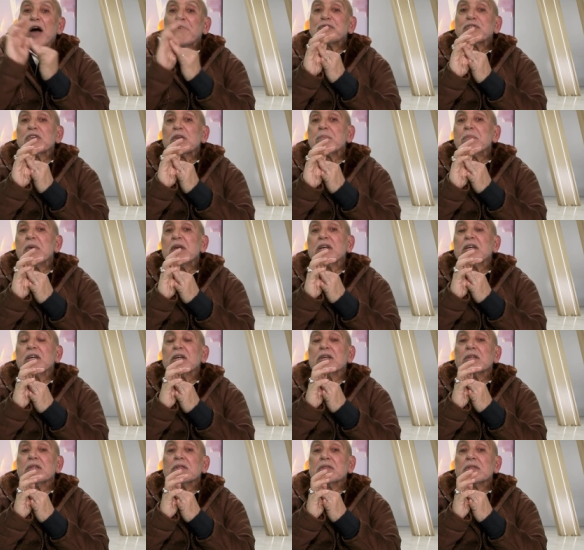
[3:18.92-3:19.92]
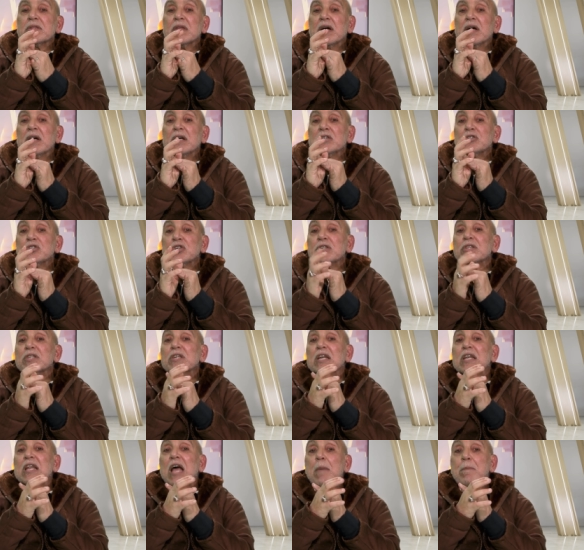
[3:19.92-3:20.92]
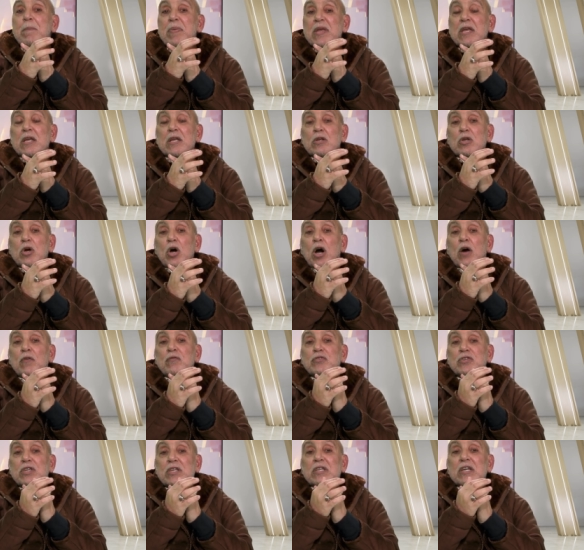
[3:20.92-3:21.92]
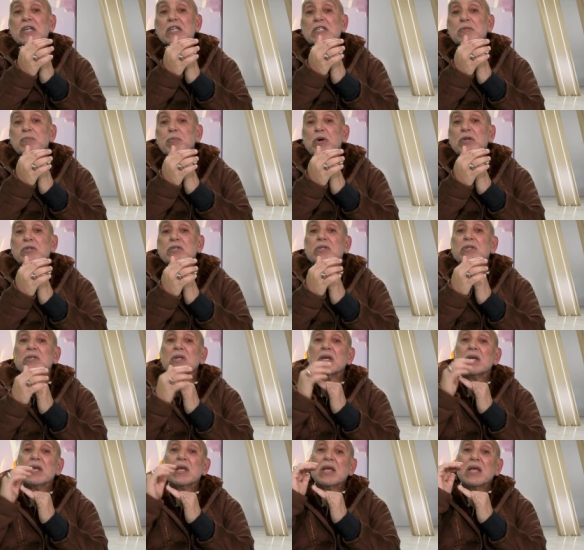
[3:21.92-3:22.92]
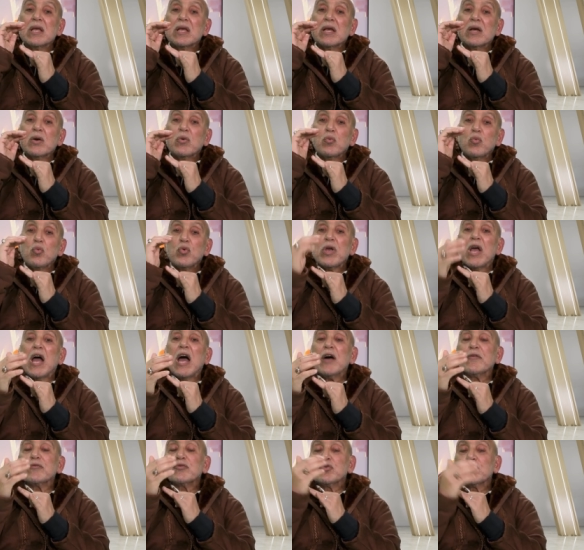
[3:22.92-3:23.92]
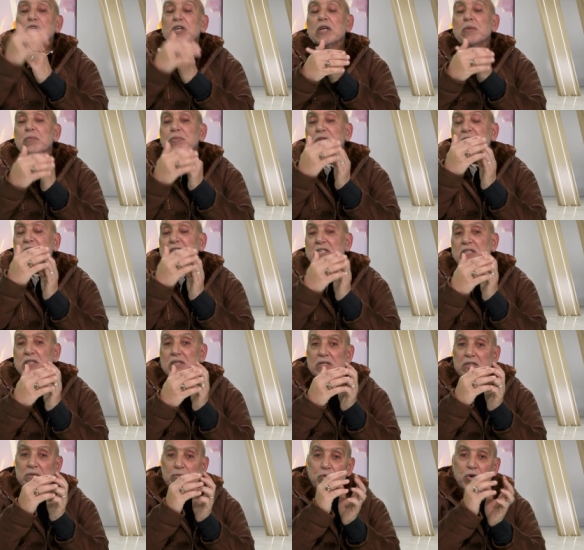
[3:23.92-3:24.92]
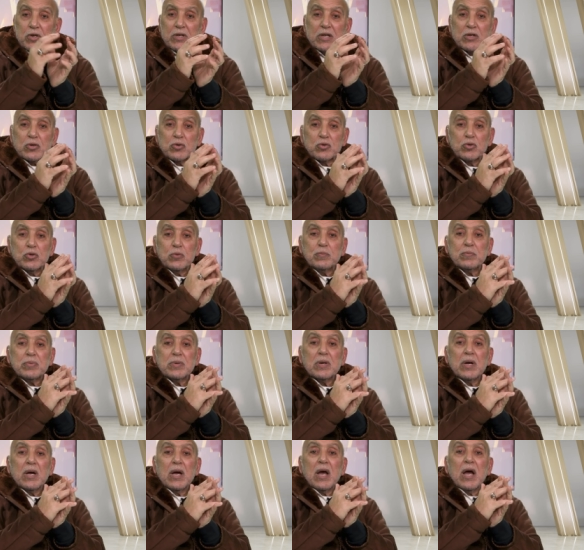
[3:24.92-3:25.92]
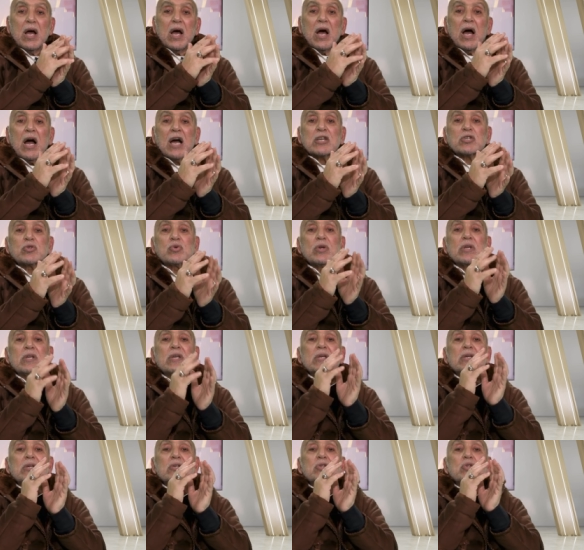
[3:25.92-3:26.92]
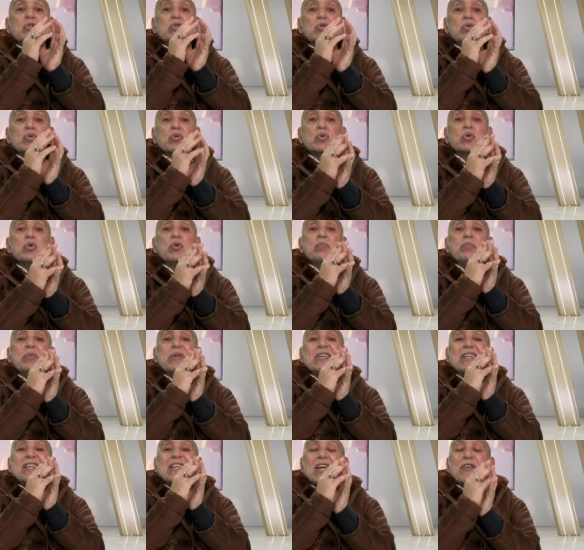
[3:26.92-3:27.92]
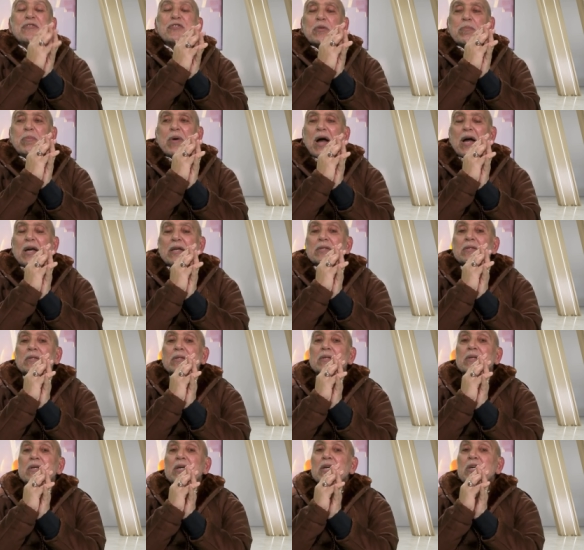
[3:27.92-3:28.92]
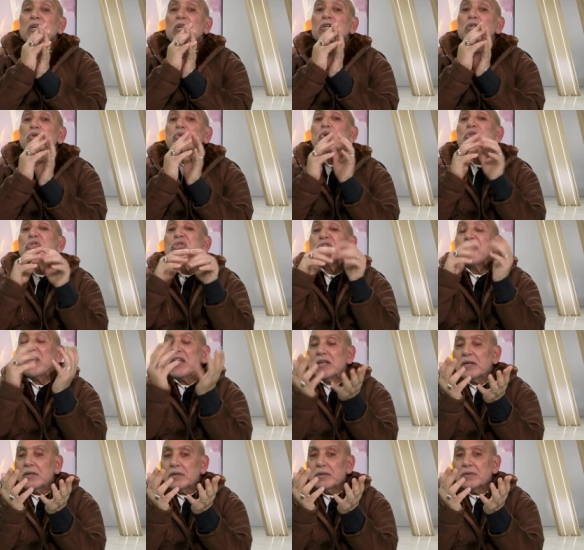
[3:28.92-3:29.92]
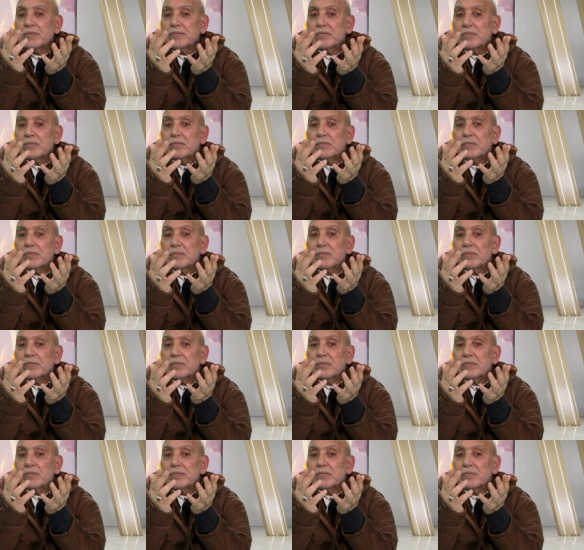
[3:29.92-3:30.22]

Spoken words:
After making the general appeal of general response, we have to keep this smaller group actually to be left behind to think,